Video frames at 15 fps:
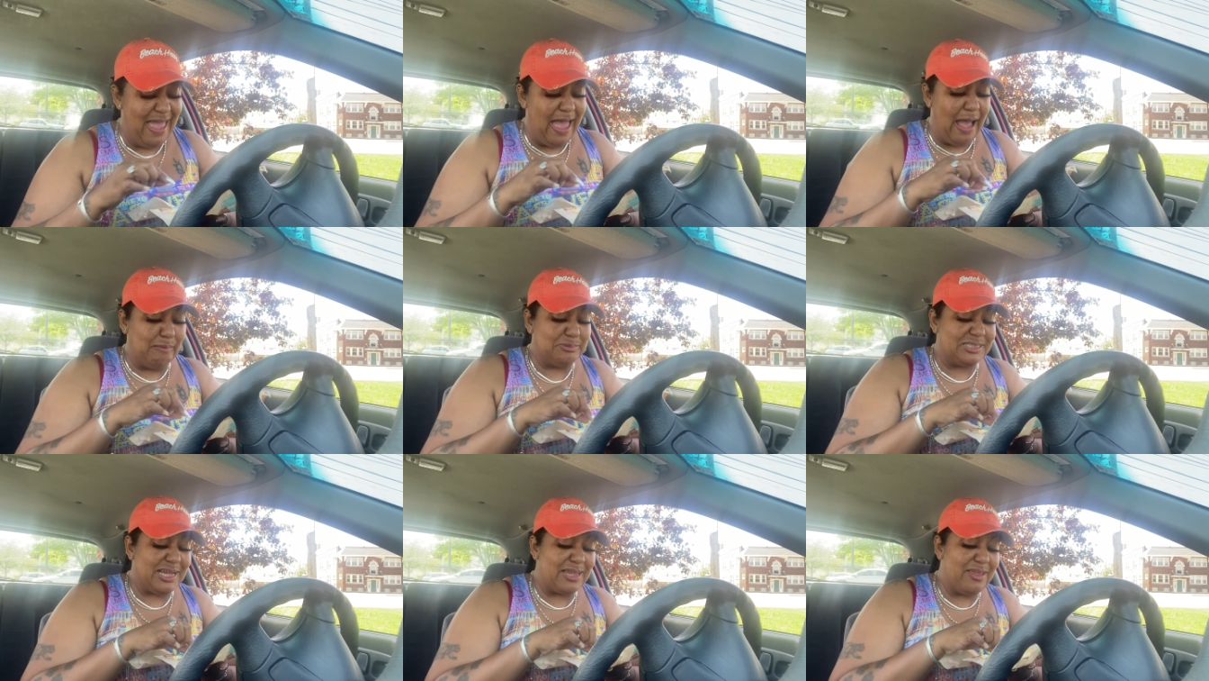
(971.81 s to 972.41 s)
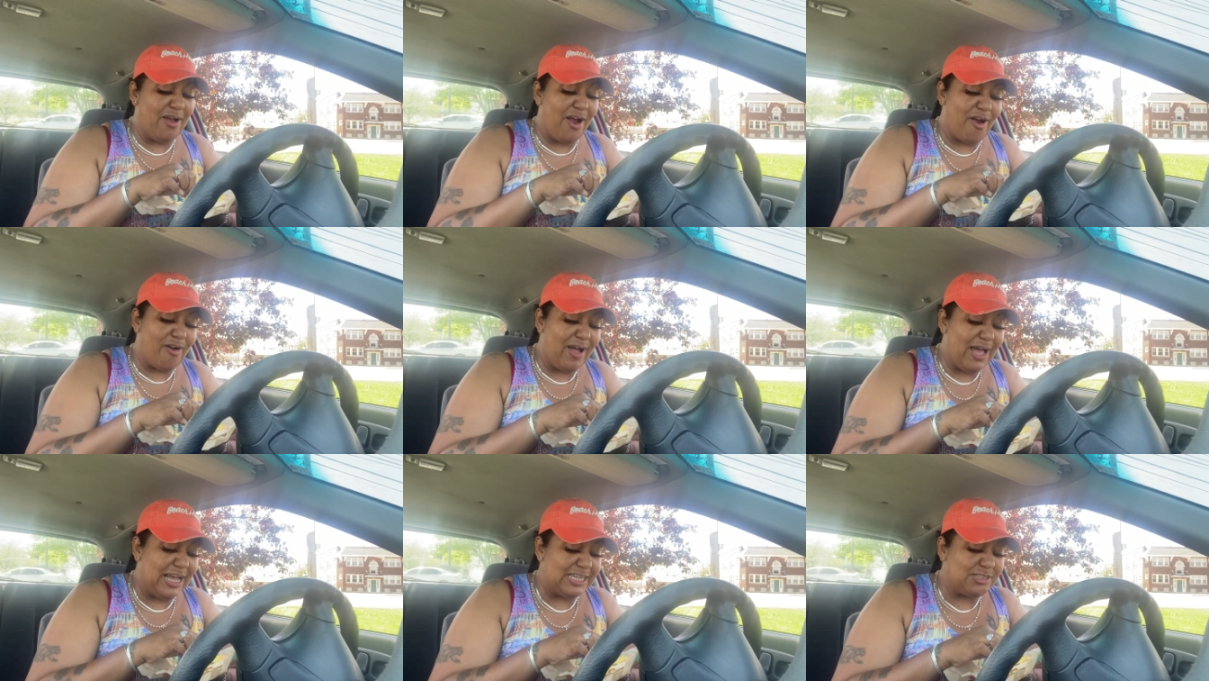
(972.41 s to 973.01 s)
I'm sure her
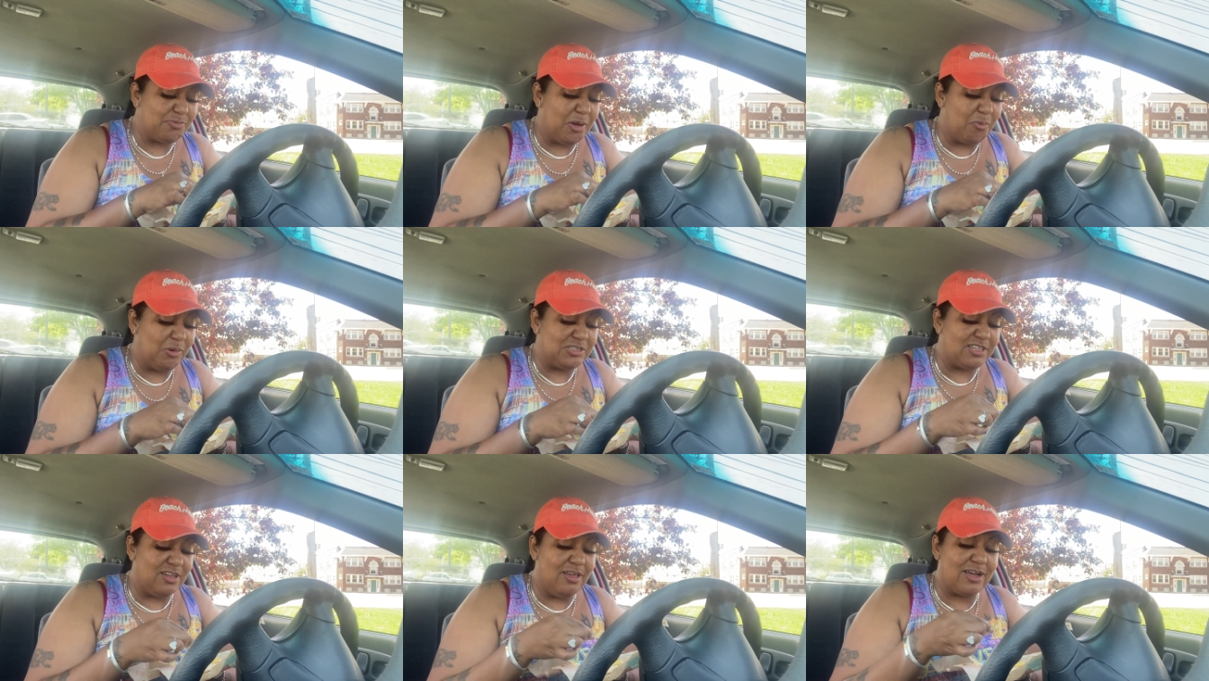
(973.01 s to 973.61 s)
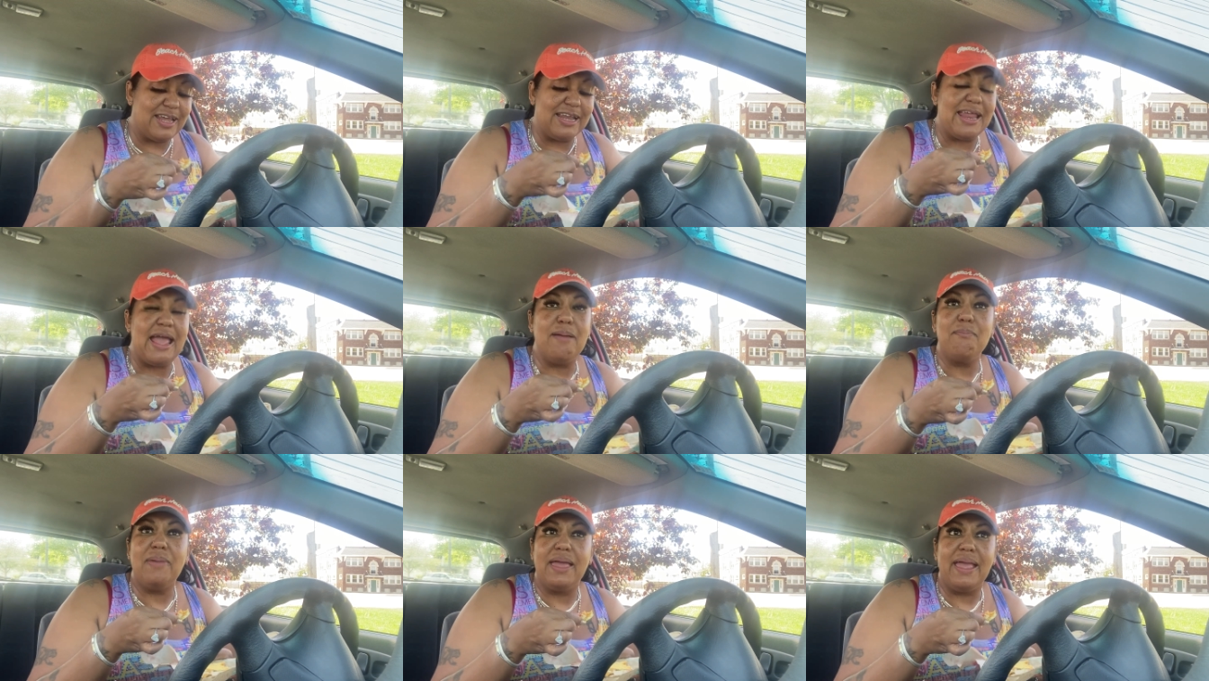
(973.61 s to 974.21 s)
husband was looking
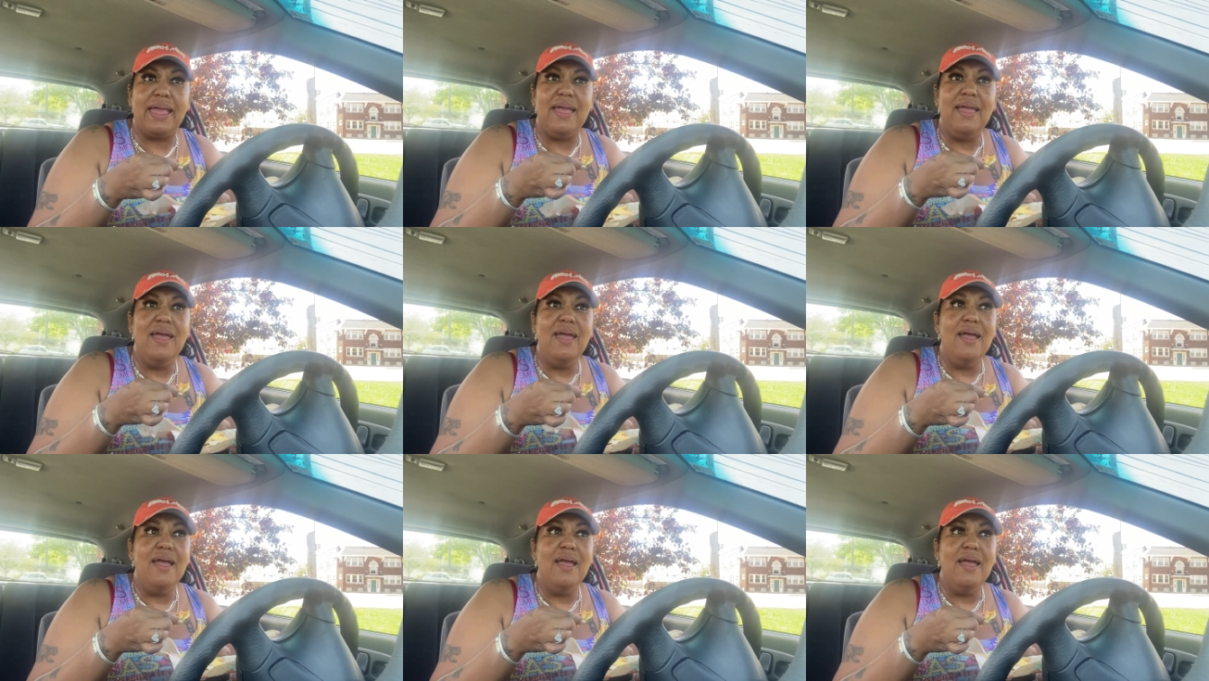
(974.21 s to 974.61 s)
at me